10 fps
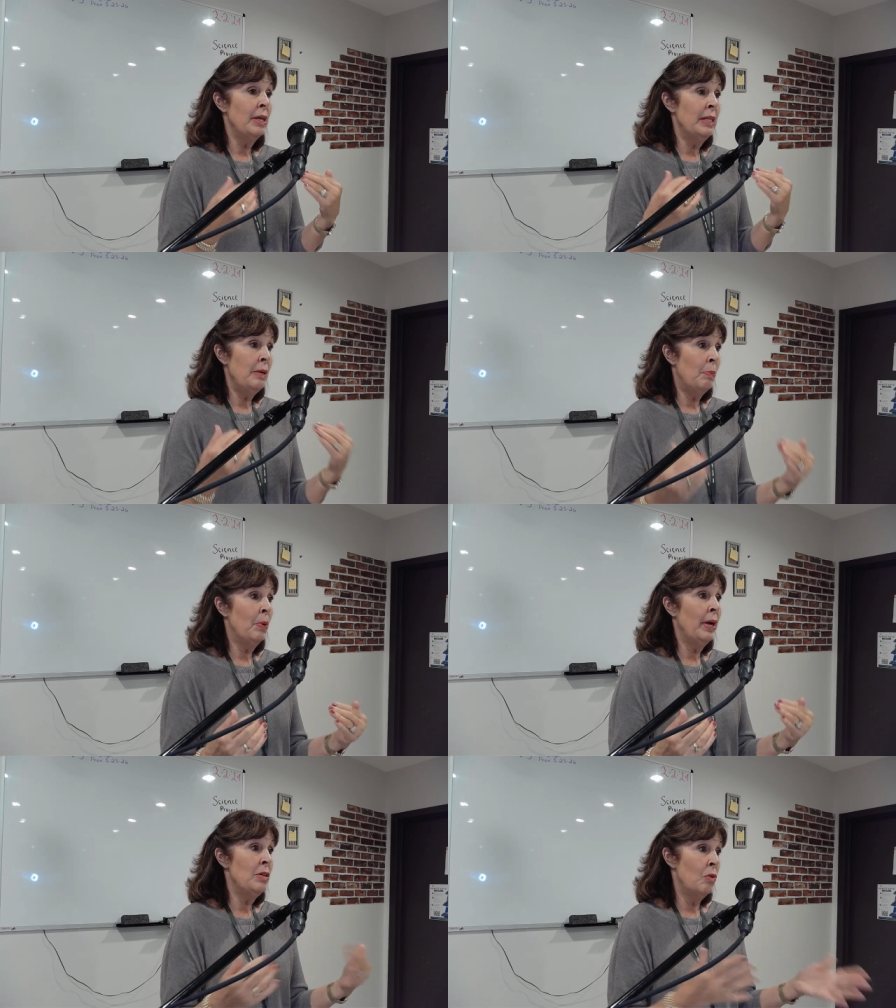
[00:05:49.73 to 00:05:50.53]
and they
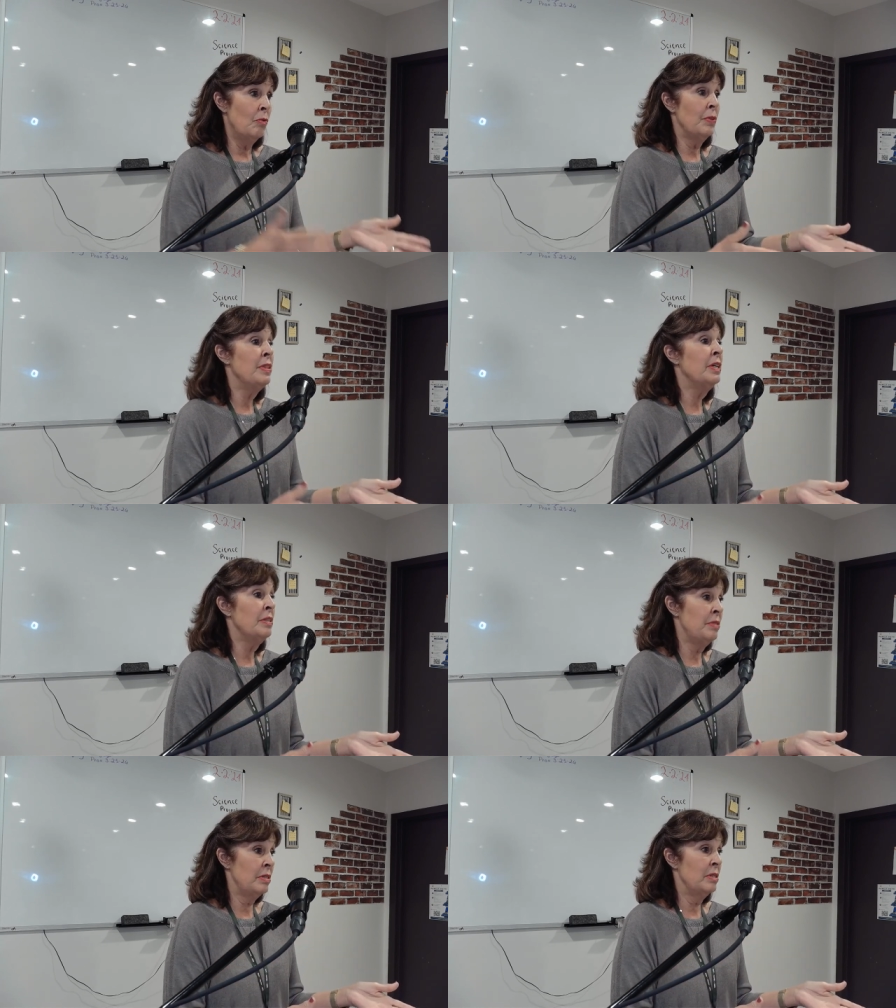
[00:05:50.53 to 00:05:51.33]
prayed over
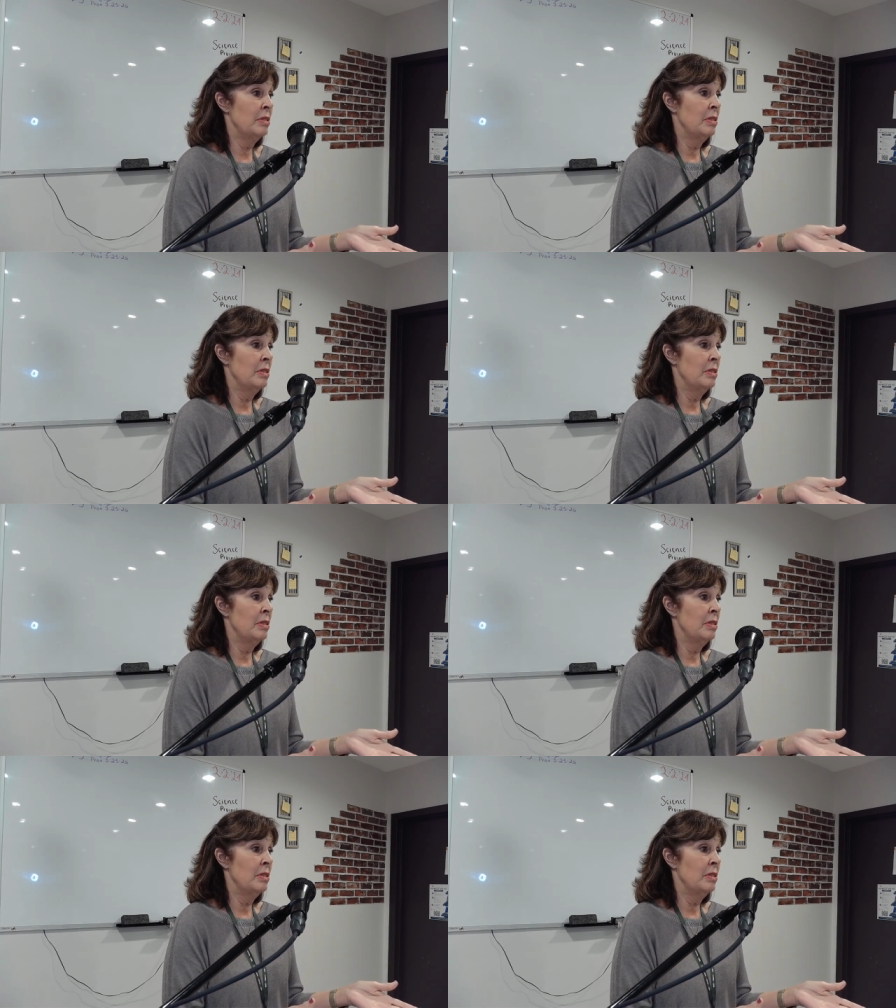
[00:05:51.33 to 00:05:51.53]
this.